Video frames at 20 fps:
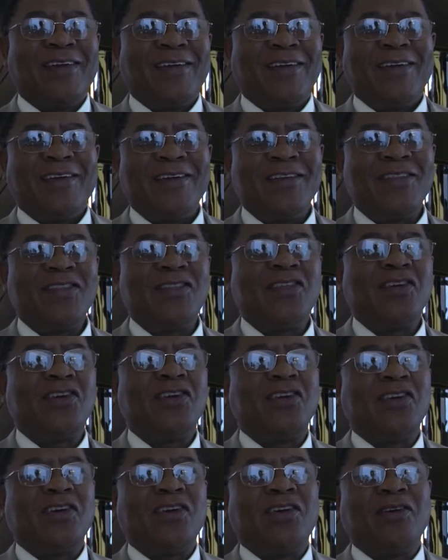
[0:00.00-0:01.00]
in
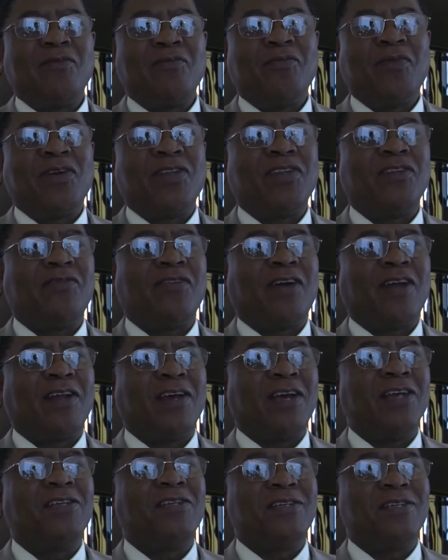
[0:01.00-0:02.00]
the medieval
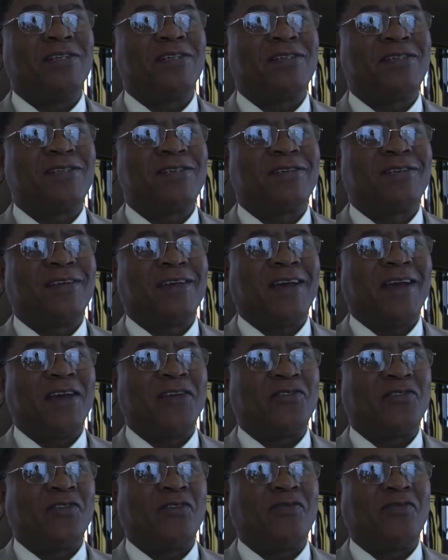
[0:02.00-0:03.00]
ages
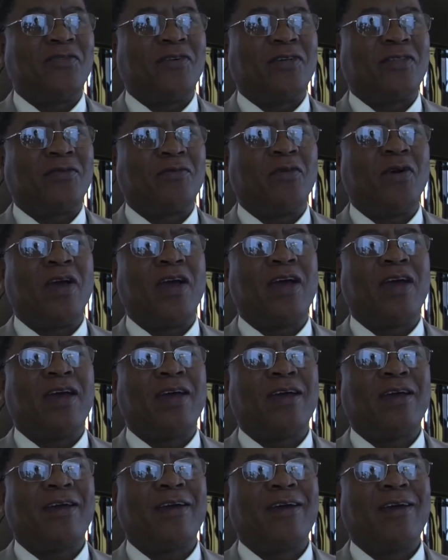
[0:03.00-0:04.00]
and so forth
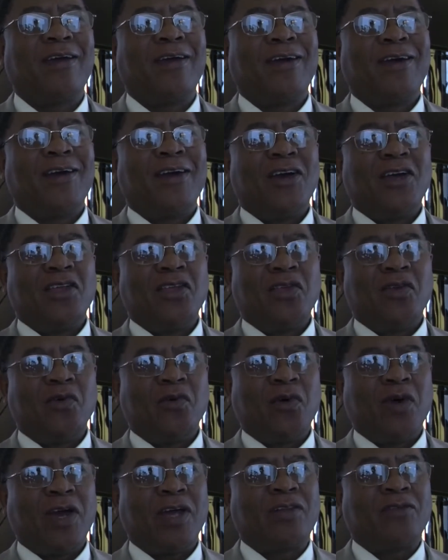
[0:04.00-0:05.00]
where
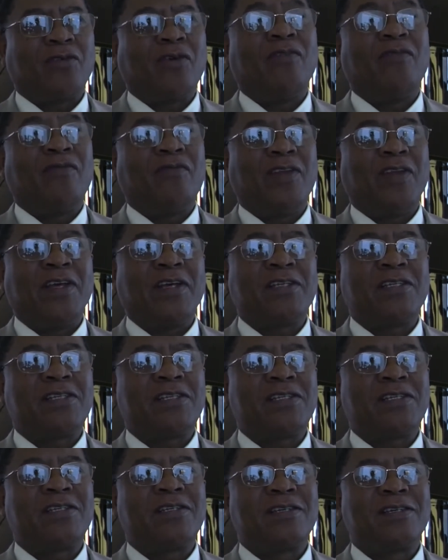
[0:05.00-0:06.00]
you had
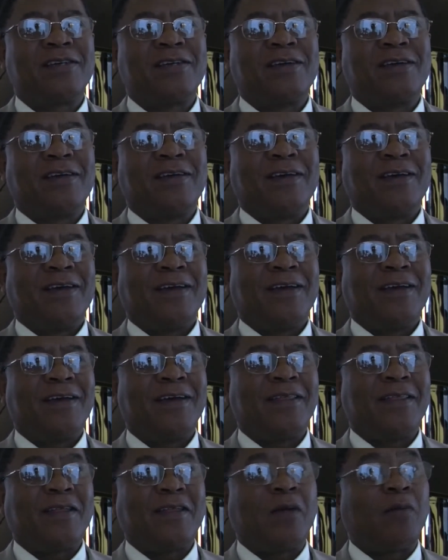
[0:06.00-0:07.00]
conflicts
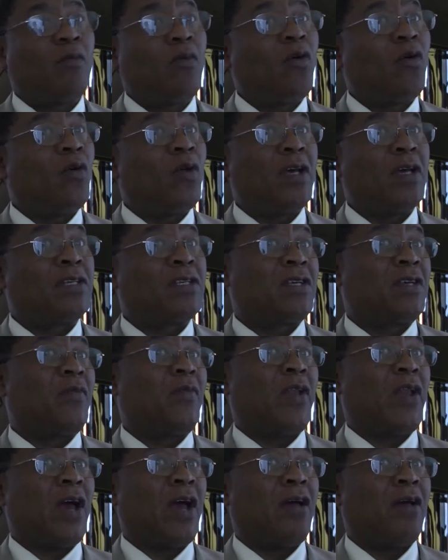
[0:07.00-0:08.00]
that are more or less
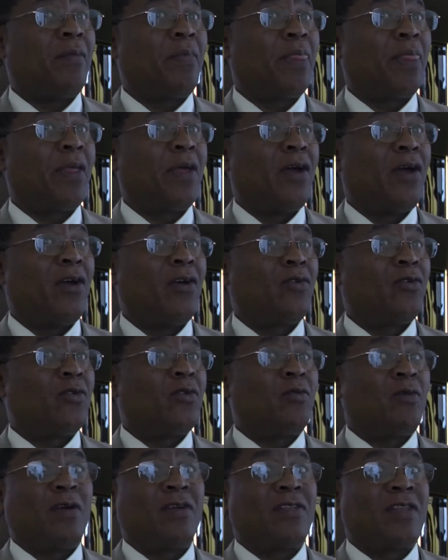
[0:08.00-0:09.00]
similar
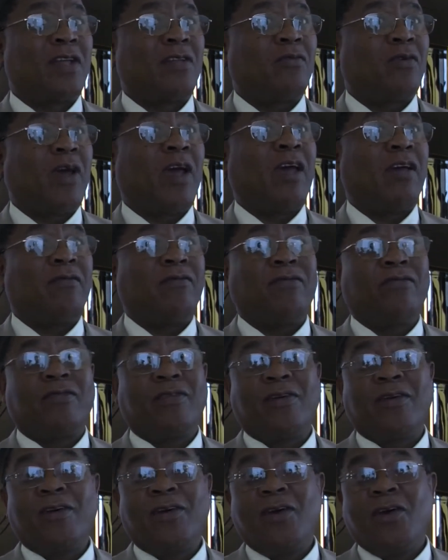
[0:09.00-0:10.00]
to the ones that we have.
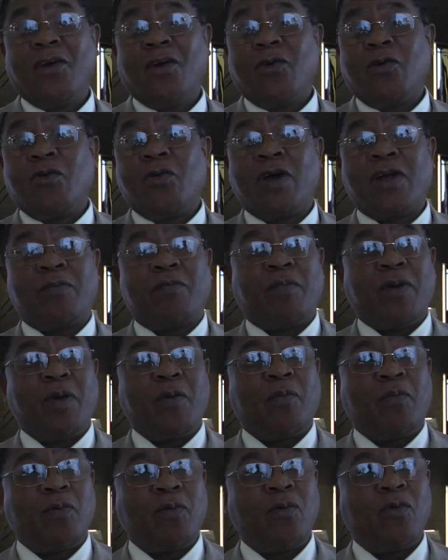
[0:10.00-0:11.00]
We had
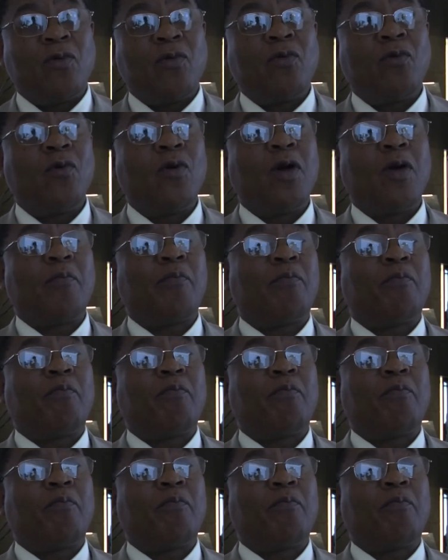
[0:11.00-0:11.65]
people who were